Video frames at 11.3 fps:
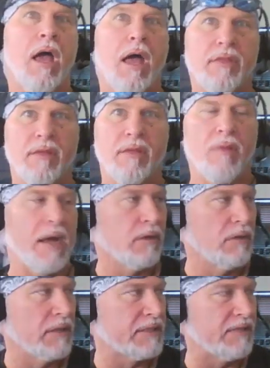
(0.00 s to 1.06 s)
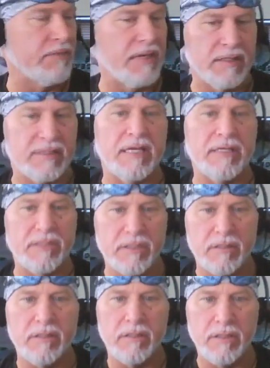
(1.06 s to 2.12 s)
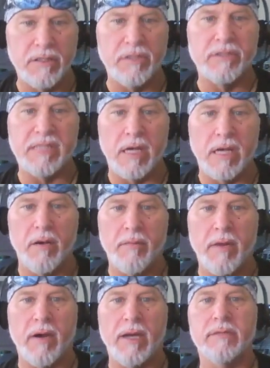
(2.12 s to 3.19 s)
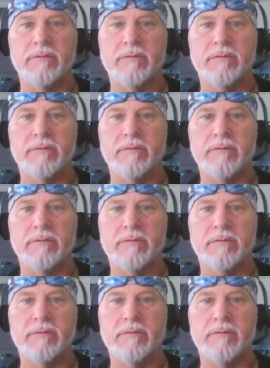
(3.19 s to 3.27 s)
and then Michael looks at me and says, you say Hail Mary.